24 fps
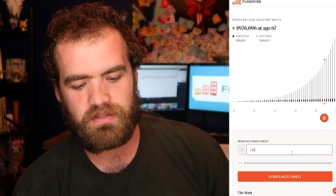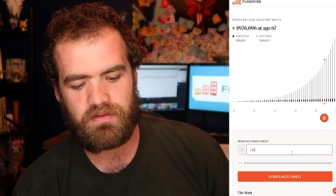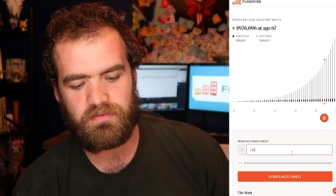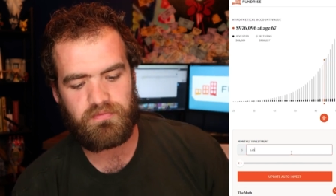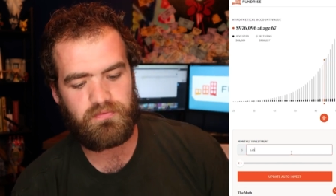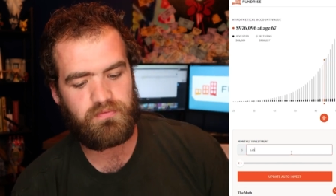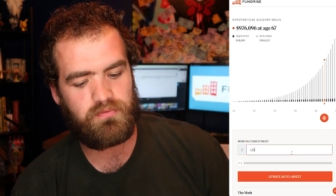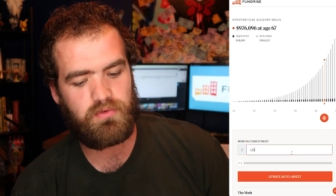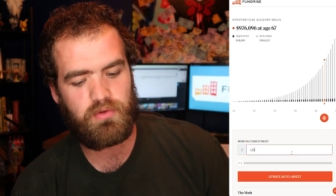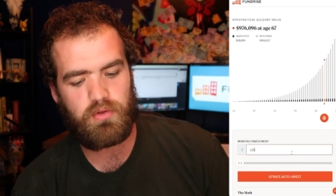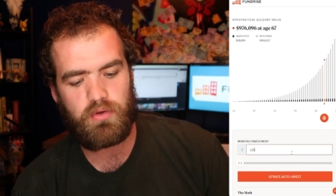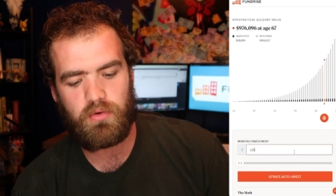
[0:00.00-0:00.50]

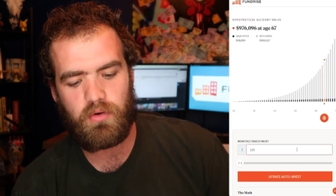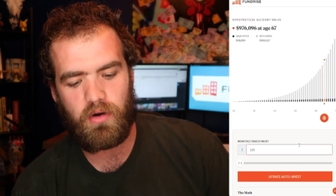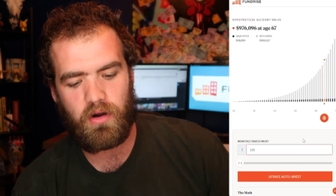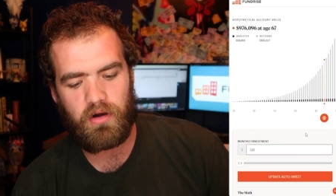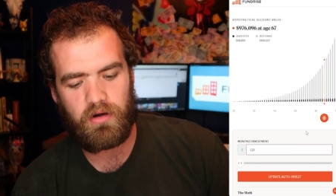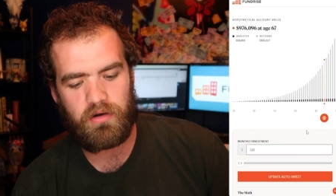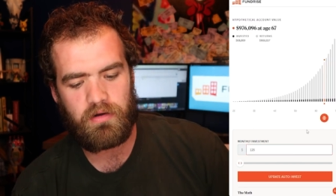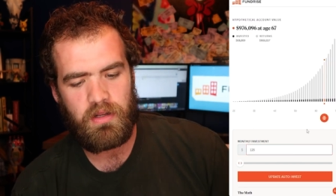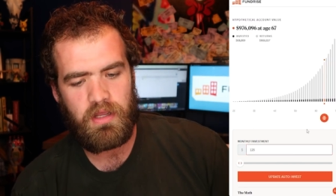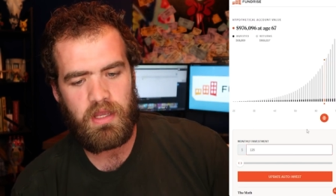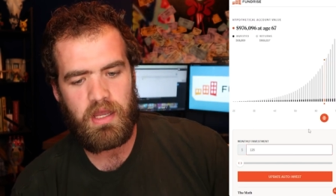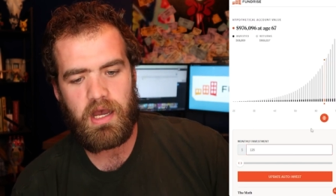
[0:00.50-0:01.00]
If you
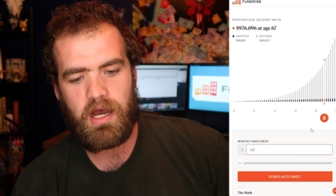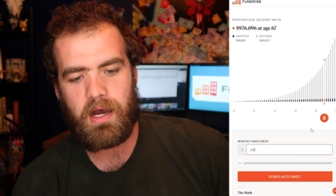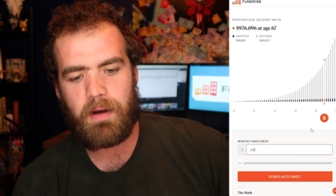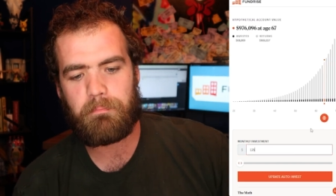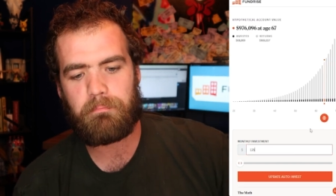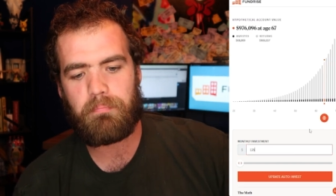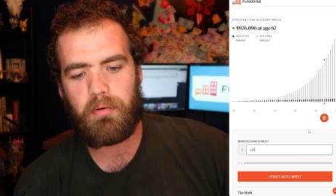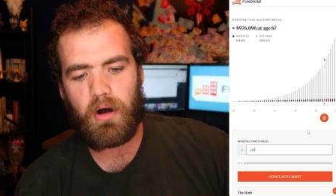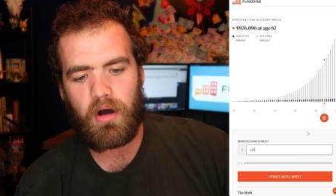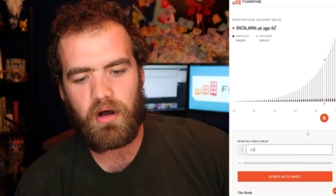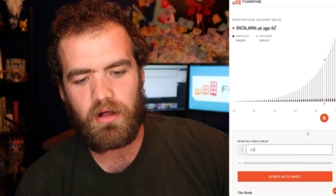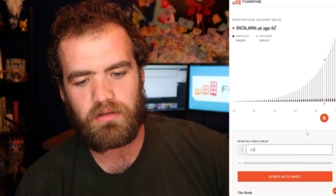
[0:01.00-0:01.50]
are a
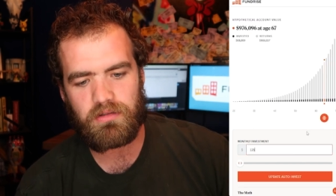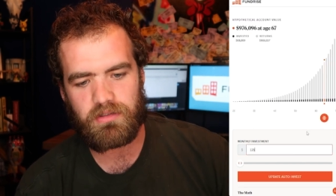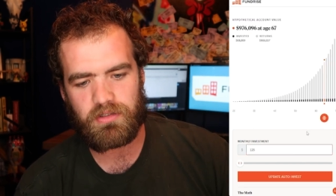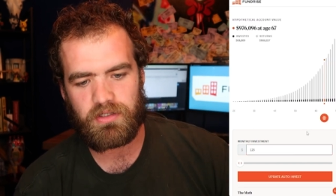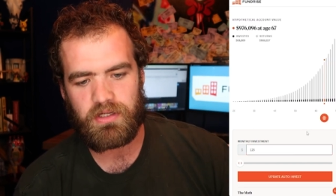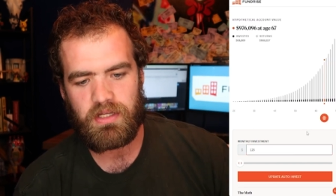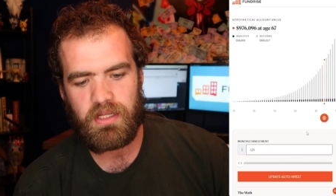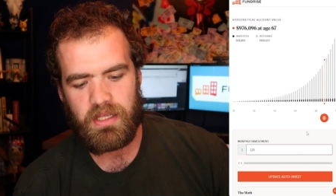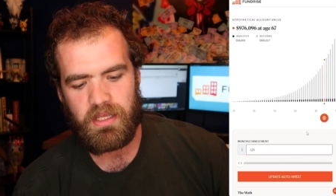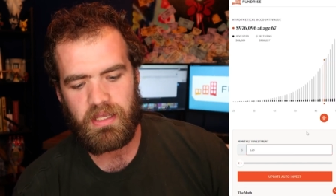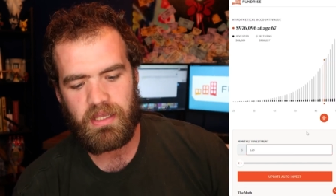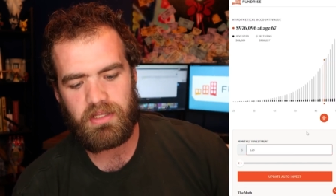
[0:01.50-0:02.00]

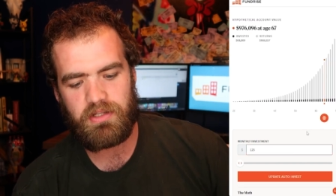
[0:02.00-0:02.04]
baller